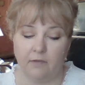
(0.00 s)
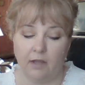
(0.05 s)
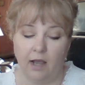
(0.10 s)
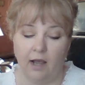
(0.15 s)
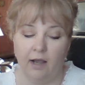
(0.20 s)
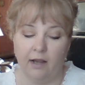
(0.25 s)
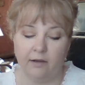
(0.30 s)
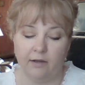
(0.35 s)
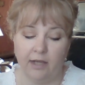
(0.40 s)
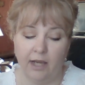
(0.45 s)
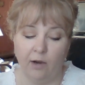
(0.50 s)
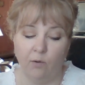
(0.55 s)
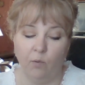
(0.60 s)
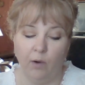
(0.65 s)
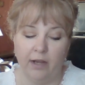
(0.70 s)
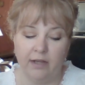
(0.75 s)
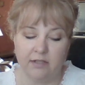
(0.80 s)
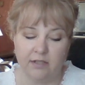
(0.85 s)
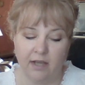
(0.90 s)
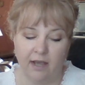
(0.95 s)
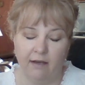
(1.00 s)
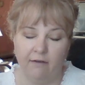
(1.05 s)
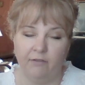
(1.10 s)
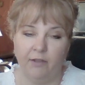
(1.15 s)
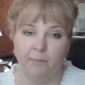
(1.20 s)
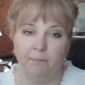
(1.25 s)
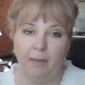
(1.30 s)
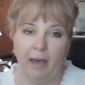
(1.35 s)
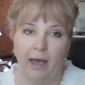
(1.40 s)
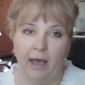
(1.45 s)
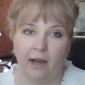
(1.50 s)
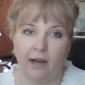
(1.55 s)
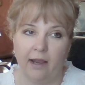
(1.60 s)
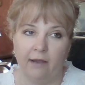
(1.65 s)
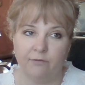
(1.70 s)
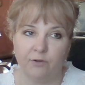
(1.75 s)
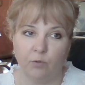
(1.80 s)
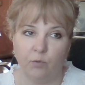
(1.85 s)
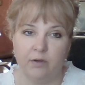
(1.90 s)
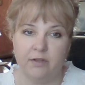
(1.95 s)
I can't wait to have them back
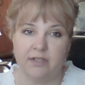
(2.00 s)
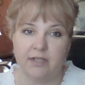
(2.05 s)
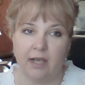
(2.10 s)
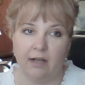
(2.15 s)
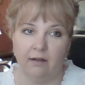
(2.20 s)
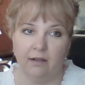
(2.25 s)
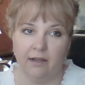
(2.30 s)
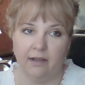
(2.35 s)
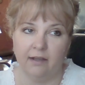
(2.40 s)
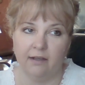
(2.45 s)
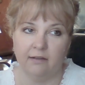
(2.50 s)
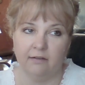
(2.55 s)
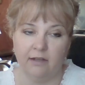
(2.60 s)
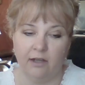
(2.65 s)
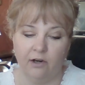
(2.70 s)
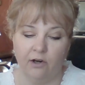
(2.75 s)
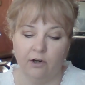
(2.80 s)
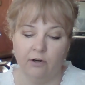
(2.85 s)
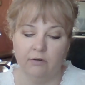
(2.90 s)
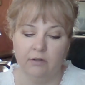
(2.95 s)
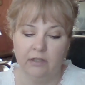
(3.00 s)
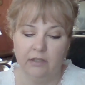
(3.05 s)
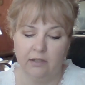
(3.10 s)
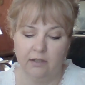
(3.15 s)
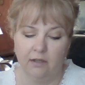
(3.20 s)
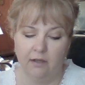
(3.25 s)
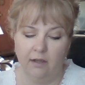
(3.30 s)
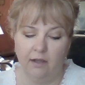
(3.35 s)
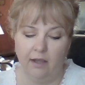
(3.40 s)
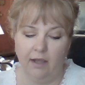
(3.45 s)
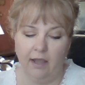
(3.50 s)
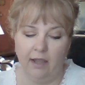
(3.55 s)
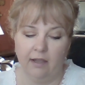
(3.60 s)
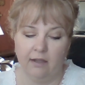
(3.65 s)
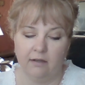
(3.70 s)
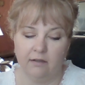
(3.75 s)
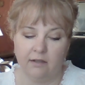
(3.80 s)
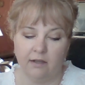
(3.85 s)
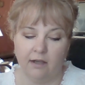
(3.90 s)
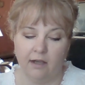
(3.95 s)
after we settle in there,
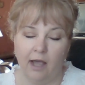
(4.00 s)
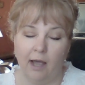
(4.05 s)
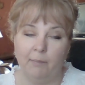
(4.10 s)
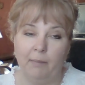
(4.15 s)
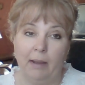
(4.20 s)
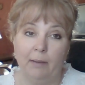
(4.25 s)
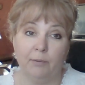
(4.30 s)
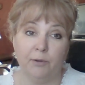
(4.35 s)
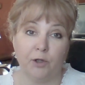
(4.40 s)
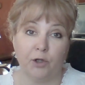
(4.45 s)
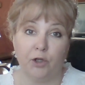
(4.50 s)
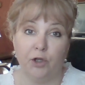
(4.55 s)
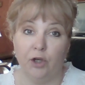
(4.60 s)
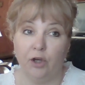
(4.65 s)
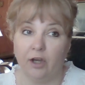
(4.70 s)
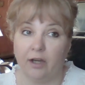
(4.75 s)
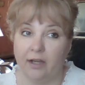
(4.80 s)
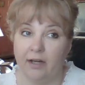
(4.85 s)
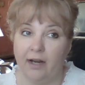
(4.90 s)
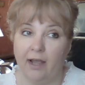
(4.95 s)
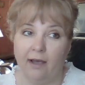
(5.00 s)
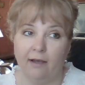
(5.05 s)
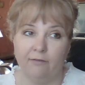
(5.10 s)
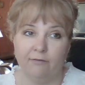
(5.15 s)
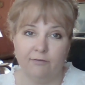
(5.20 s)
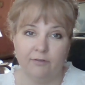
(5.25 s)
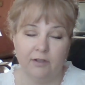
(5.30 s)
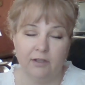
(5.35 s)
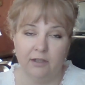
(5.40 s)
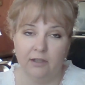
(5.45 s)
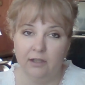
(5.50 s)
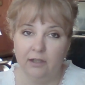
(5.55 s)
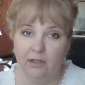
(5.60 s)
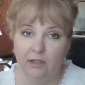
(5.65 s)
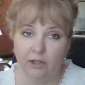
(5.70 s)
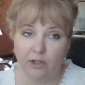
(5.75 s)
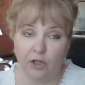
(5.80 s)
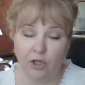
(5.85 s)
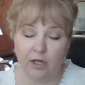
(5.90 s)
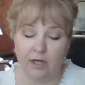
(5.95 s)
and I'm able to cook and have
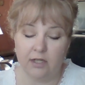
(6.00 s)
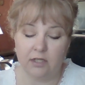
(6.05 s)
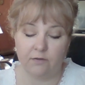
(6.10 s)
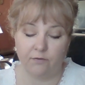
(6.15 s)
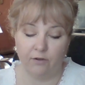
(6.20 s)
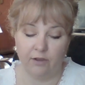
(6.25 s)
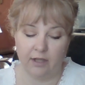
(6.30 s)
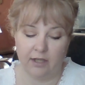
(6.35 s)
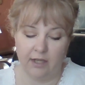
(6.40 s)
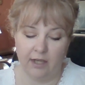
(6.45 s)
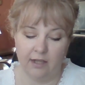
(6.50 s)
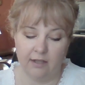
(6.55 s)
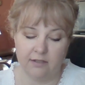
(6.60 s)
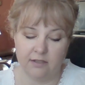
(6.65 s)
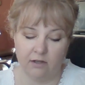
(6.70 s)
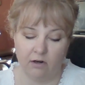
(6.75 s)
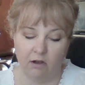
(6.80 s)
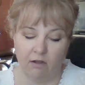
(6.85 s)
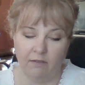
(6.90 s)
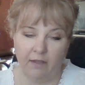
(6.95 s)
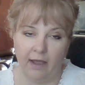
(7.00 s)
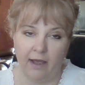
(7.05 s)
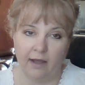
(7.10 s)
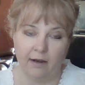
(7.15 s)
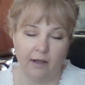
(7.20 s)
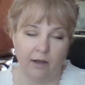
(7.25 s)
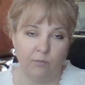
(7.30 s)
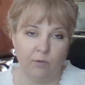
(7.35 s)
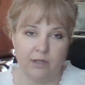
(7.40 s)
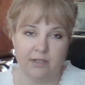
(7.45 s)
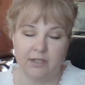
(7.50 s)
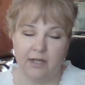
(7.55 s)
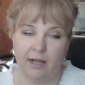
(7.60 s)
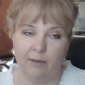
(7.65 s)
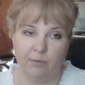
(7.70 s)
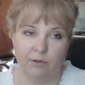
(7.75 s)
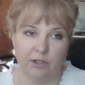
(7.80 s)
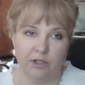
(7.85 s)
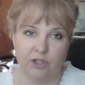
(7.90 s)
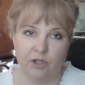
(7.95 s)
goodies for the kids and all that. I wasn't
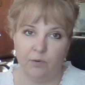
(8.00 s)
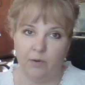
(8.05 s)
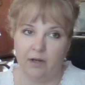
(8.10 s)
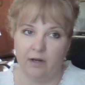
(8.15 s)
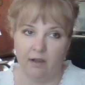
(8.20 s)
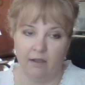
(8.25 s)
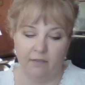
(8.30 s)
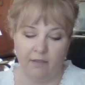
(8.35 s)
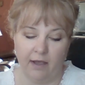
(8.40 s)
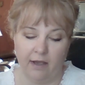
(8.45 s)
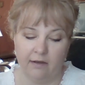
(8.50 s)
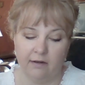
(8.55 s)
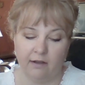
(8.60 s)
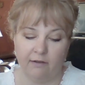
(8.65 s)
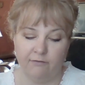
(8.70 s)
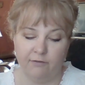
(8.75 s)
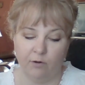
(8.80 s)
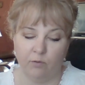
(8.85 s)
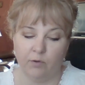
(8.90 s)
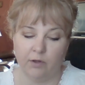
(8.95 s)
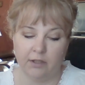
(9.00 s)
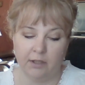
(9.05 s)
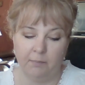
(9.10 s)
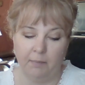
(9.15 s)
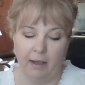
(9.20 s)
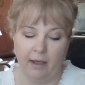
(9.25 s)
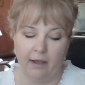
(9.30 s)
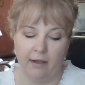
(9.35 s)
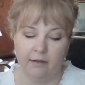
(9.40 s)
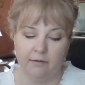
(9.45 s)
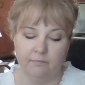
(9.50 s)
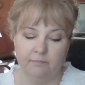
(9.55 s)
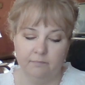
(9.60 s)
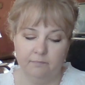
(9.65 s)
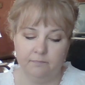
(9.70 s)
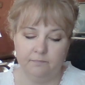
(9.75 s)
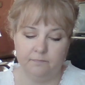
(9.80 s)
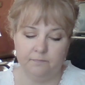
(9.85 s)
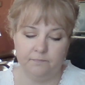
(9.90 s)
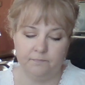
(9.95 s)
able to do any of that, and I feel really bad
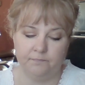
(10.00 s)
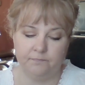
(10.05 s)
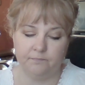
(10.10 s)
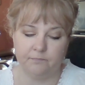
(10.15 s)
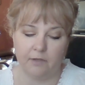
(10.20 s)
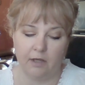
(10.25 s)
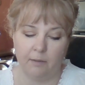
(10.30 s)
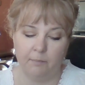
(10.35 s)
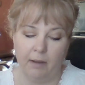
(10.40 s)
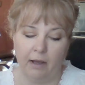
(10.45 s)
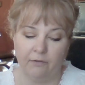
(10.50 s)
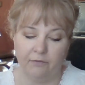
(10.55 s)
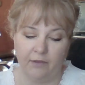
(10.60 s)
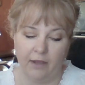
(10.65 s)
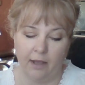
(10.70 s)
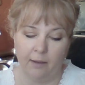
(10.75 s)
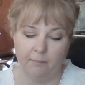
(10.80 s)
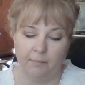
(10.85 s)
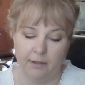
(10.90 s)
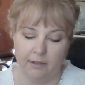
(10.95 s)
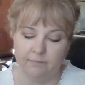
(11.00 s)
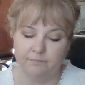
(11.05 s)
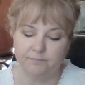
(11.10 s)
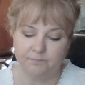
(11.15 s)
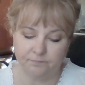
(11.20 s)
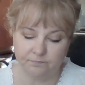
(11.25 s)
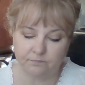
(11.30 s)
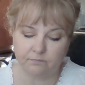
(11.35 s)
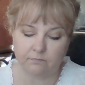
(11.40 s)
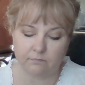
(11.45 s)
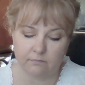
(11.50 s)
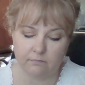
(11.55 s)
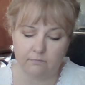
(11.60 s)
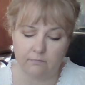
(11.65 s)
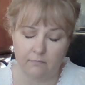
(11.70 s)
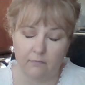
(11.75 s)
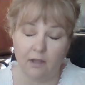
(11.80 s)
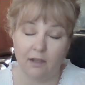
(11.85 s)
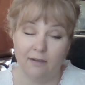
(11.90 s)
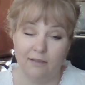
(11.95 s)
about that, but
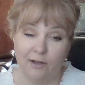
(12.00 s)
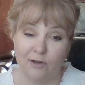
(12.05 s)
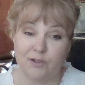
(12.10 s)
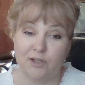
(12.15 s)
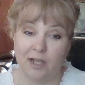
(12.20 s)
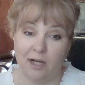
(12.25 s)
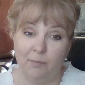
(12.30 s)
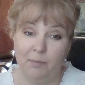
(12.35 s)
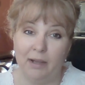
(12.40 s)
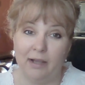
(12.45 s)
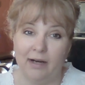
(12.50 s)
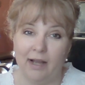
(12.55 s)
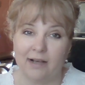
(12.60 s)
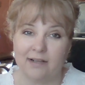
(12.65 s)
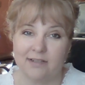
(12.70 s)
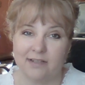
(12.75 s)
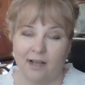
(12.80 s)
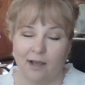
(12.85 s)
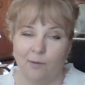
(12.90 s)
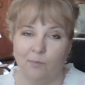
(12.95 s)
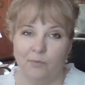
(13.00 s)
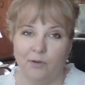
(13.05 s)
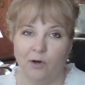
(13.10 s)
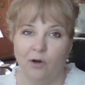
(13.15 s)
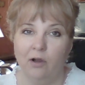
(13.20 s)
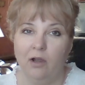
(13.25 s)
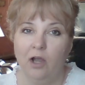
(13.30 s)
there's going to be a next time.